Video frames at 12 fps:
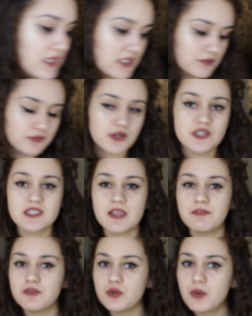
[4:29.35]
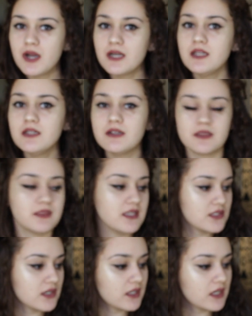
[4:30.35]
things first, if you wanna,
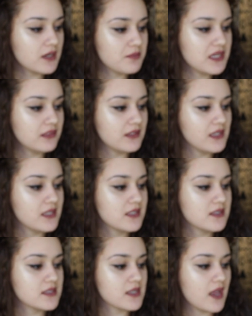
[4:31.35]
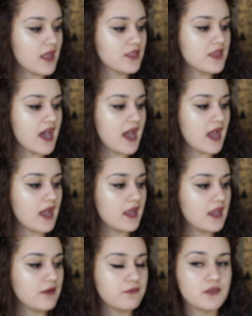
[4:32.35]
these are gonna be things that
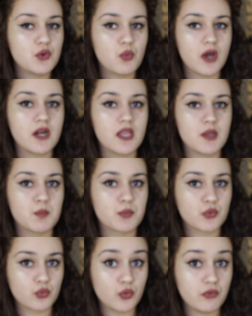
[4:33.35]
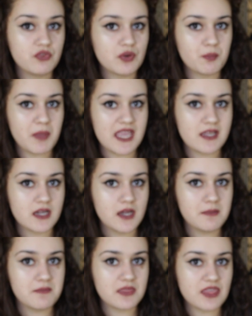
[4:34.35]
if you wanna improve your
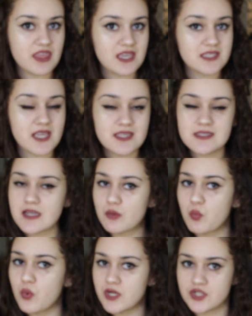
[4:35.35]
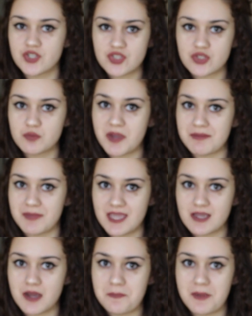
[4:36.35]
makeup, this has done wonders to my
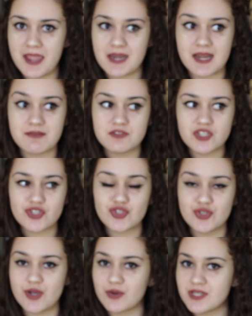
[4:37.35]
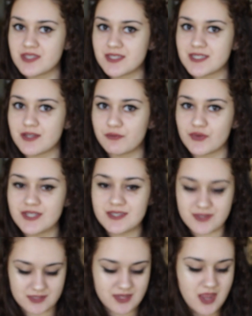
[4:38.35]
makeup, and I've just noticed the
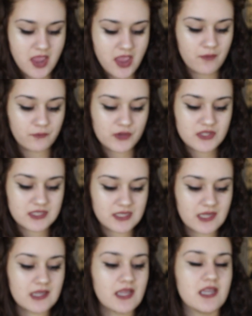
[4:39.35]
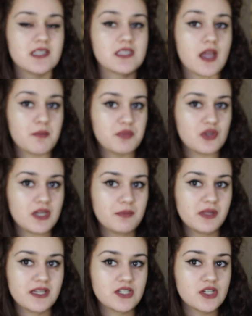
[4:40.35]
difference. First thing is a beauty
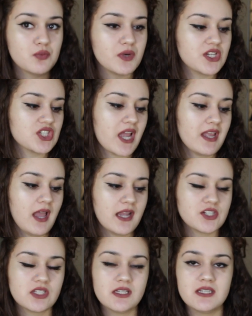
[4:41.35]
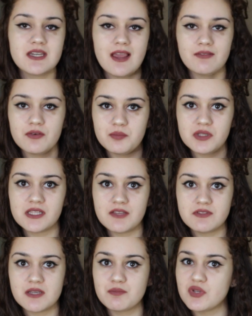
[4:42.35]
blender, which I actually never
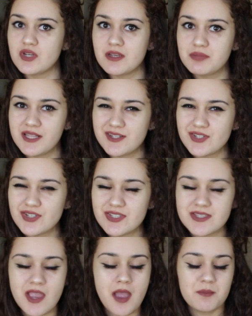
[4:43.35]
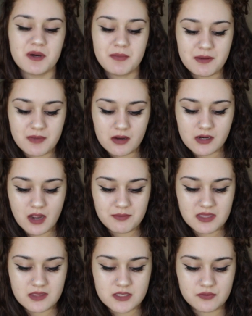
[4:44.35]
believed in beauty blenders, but my mom got
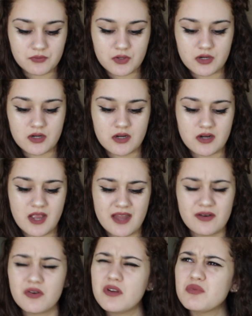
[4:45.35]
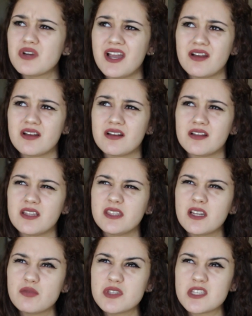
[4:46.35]
me this for, I don't know, I
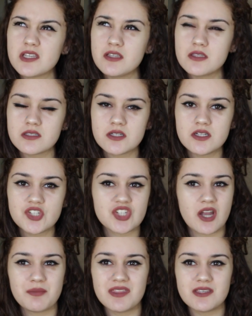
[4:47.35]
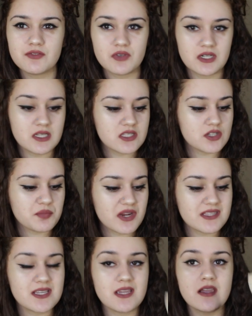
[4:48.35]
think it was Easter. She got me this for an Easter
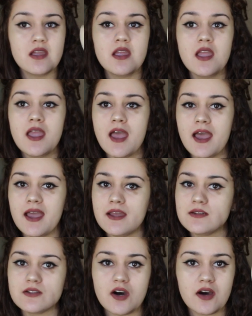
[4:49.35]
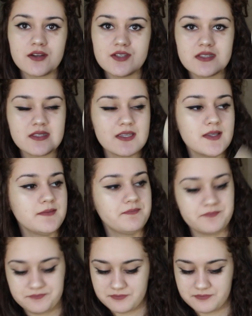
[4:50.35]
present, and honestly,